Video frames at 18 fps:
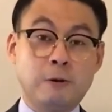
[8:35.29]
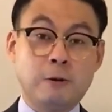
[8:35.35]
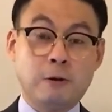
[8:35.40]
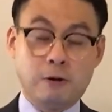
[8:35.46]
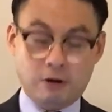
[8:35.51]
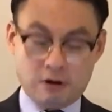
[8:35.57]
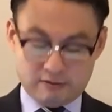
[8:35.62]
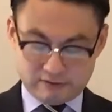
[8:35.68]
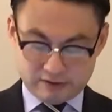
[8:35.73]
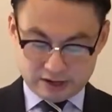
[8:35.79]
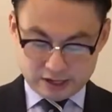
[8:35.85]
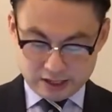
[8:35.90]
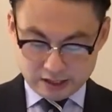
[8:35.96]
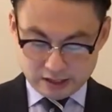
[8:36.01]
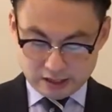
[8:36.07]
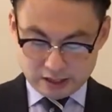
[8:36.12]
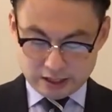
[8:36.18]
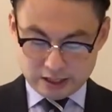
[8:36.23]
of
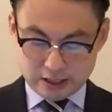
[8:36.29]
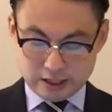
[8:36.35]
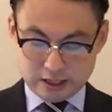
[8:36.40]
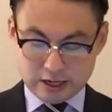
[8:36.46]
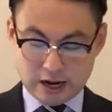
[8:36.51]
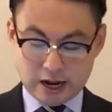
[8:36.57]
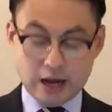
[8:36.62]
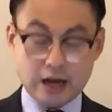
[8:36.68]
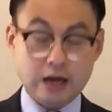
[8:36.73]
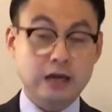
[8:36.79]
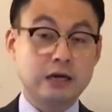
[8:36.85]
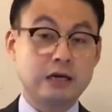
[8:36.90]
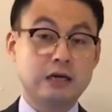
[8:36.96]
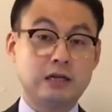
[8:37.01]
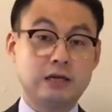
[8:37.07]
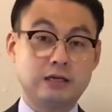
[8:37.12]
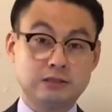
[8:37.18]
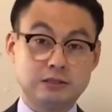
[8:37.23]
healing and
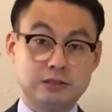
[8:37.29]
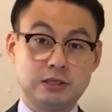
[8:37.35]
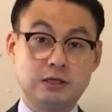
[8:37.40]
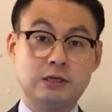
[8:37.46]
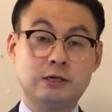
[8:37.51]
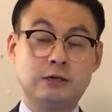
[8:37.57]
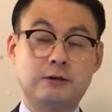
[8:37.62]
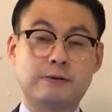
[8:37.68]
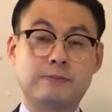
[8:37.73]
cleansing.